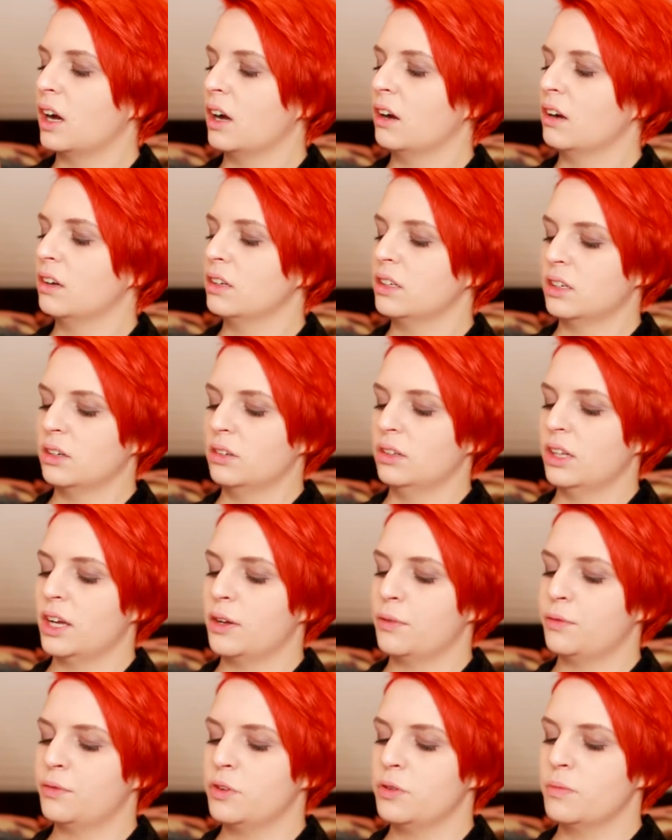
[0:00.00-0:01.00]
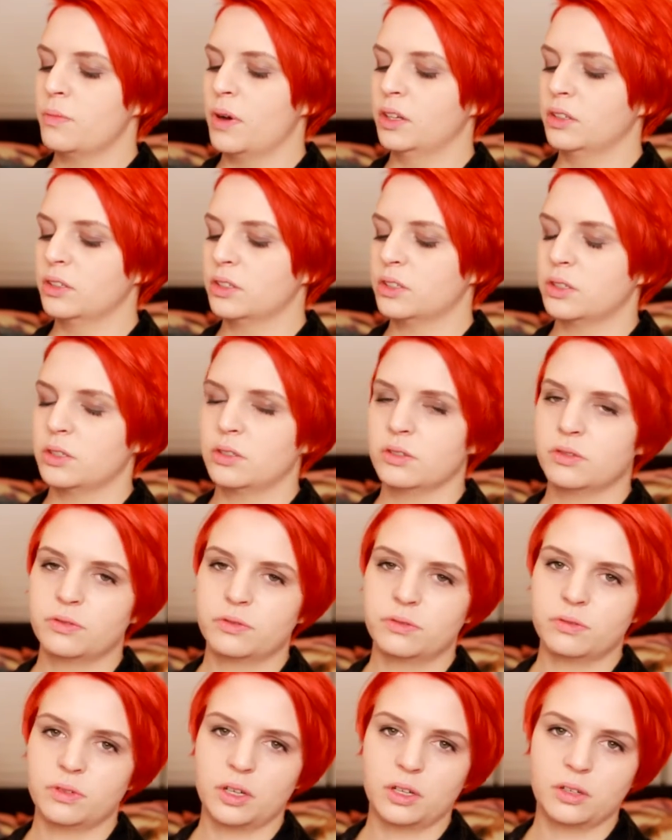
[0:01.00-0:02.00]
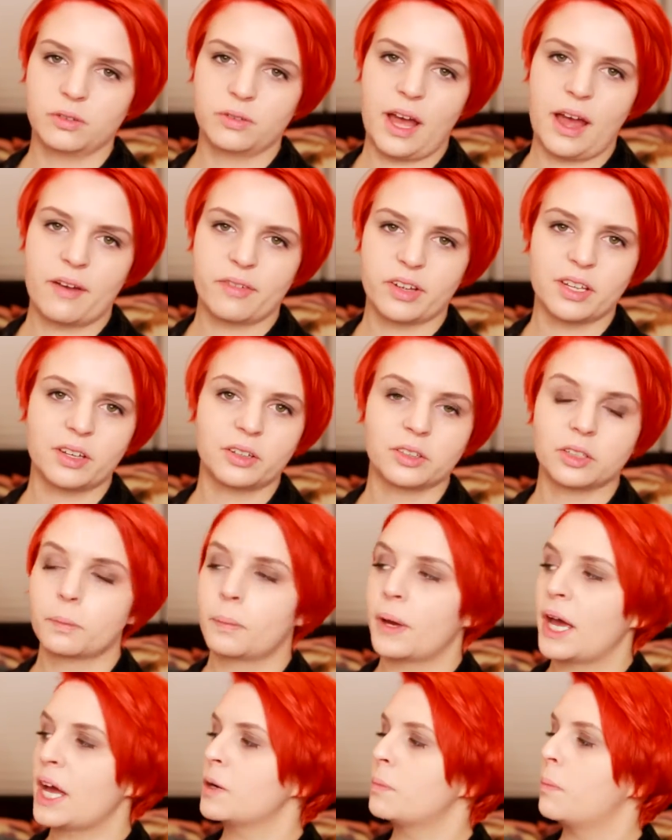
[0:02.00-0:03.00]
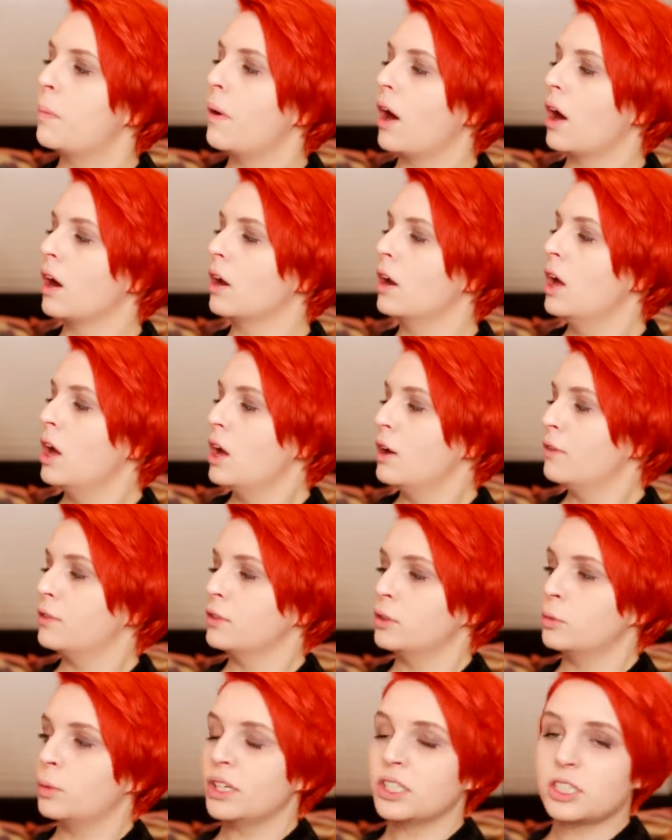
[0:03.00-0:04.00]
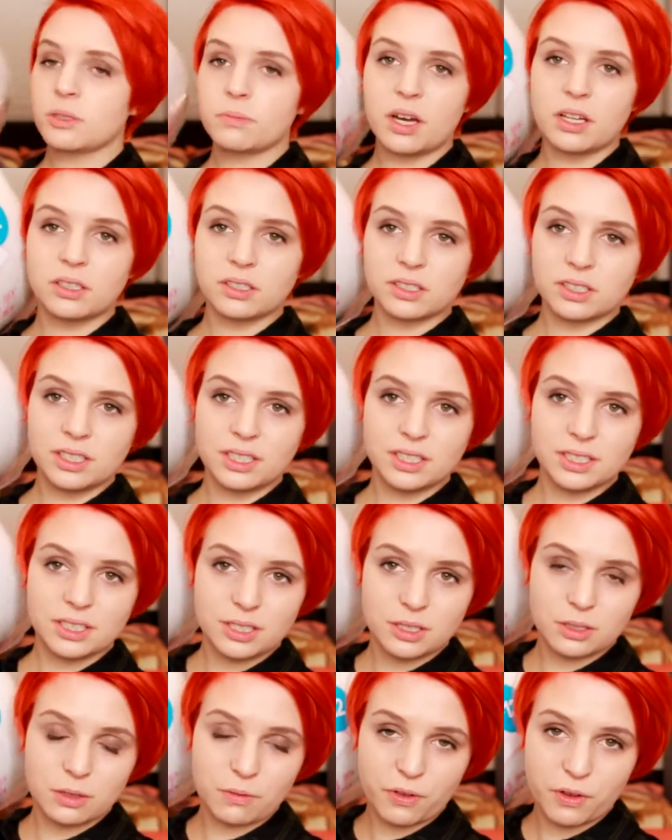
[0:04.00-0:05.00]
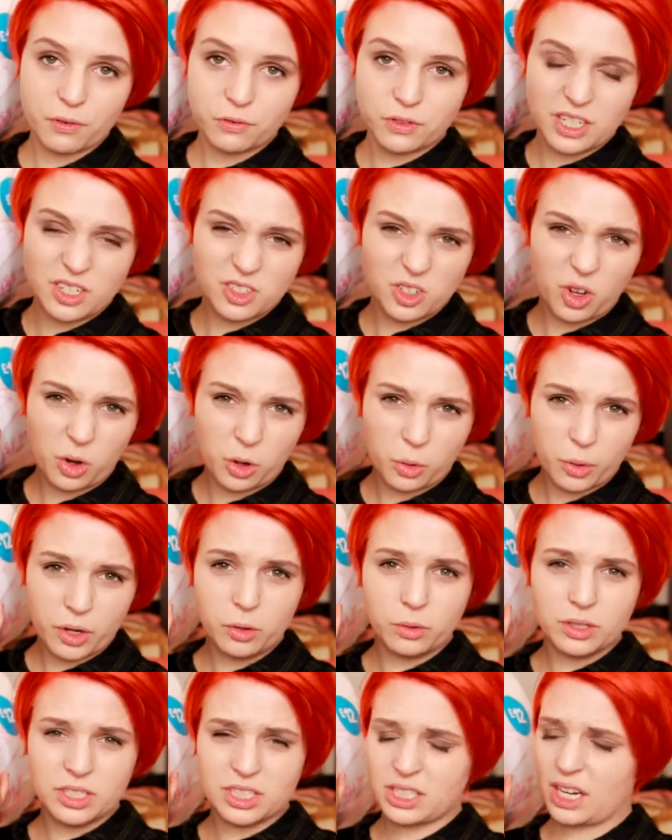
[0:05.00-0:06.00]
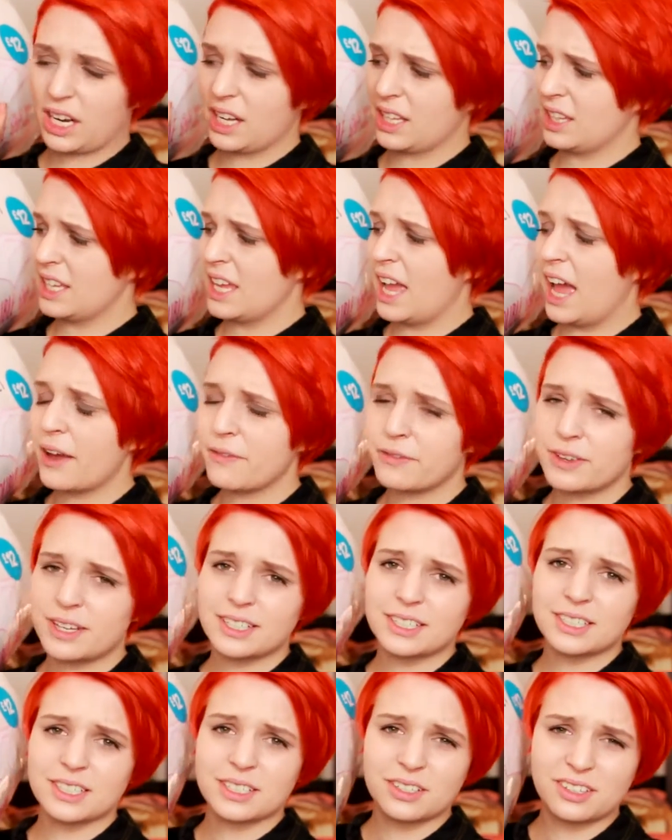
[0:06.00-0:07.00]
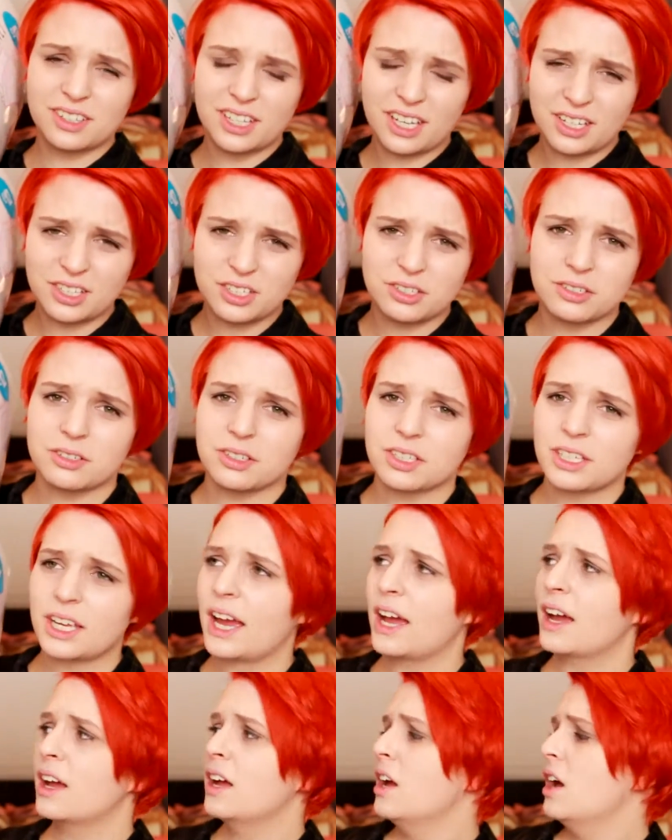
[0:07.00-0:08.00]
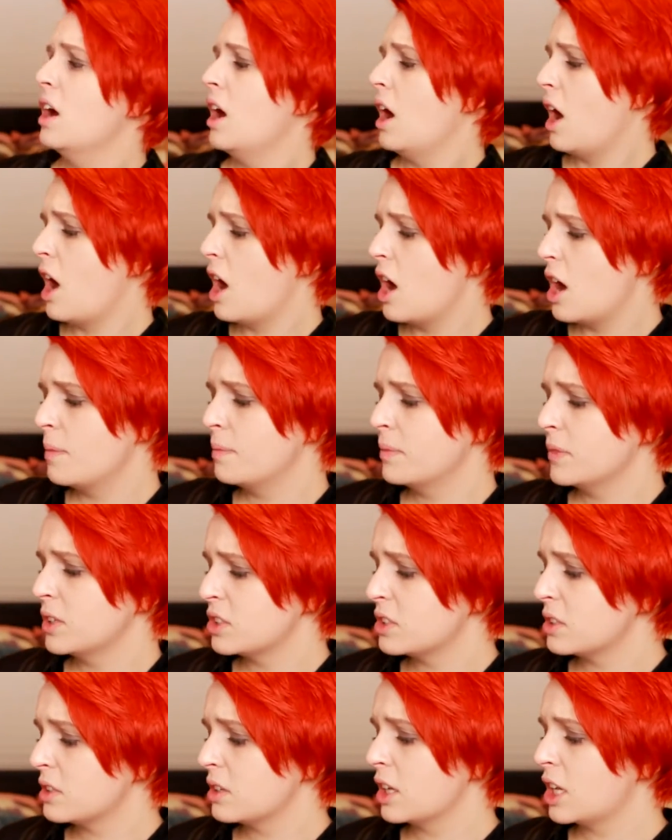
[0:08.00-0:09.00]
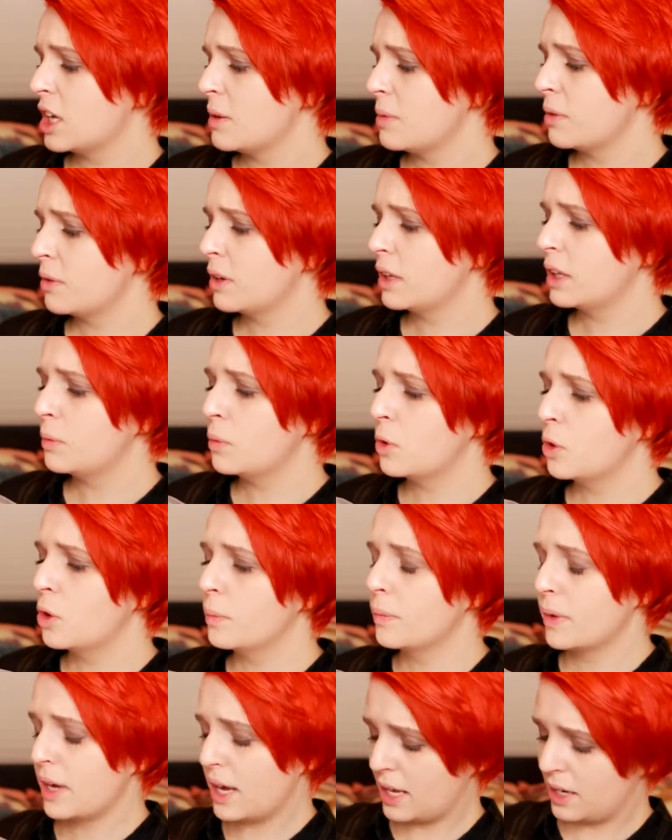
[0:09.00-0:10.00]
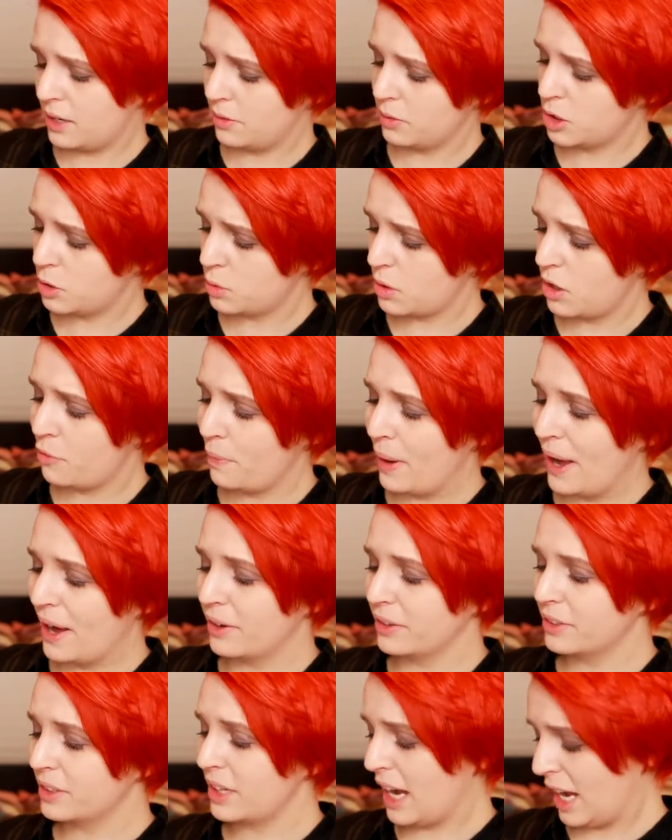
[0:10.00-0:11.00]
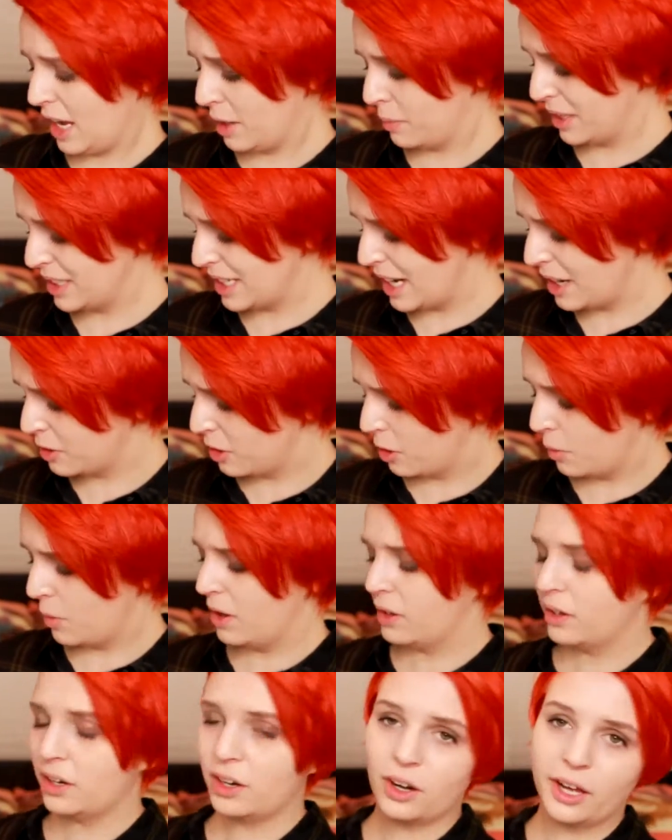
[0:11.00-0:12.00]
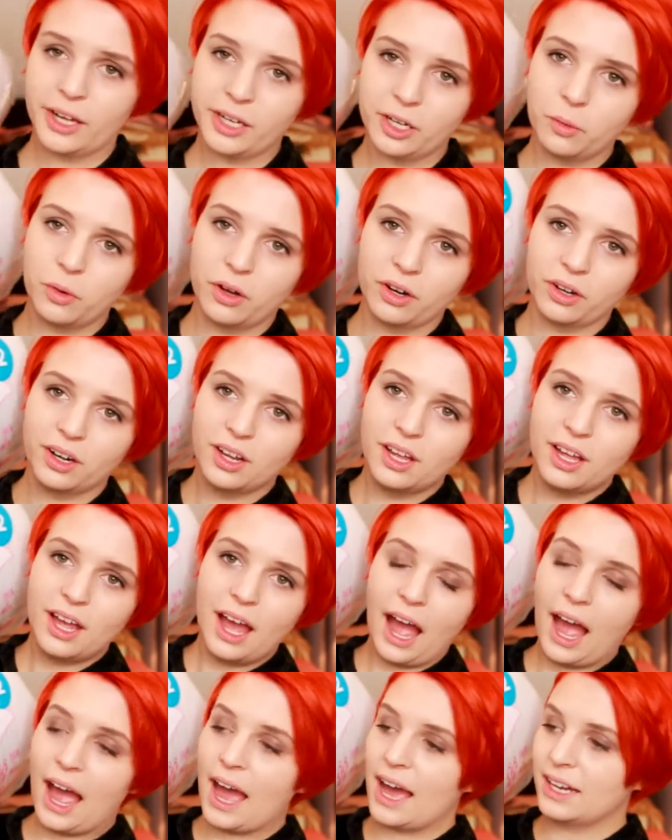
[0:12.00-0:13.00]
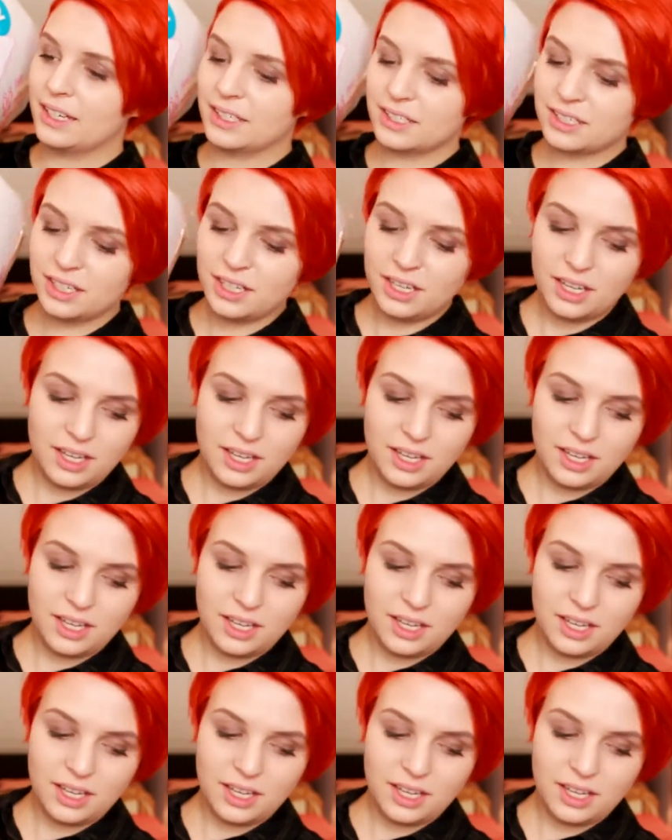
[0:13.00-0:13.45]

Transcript: you know, like a few months of having it on the bed. But for the winter months, this is just a 15 tog quilt, which is like the heaviest and thickest you can get. It's just going to keep me really warm, and it was £12, and my dad got one and I got one, and